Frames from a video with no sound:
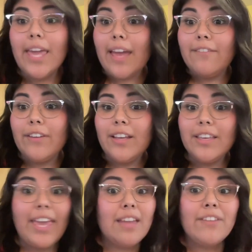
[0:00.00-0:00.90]
Canva
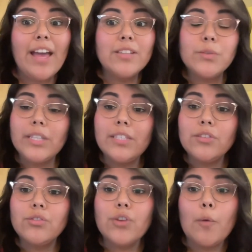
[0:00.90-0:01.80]
has
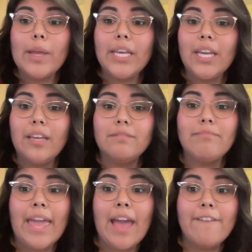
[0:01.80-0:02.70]
released so many
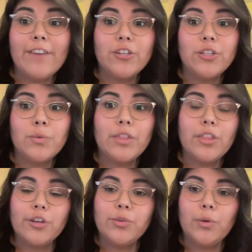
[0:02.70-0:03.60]
AI features within
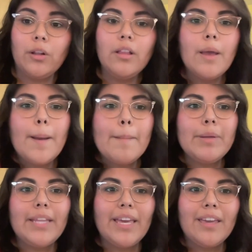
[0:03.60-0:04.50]
their tool,
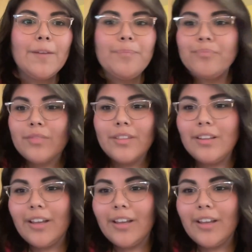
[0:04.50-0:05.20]
but like a